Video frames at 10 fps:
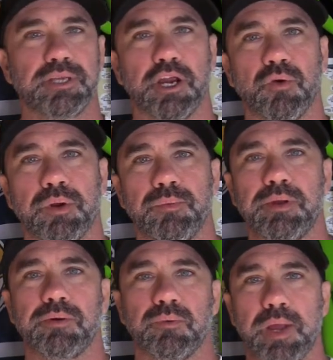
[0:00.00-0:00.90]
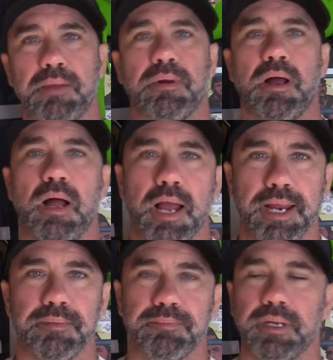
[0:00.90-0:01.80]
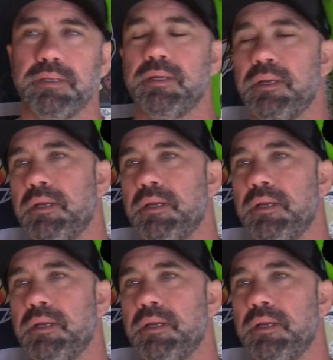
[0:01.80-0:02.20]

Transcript: there when we were way behind, but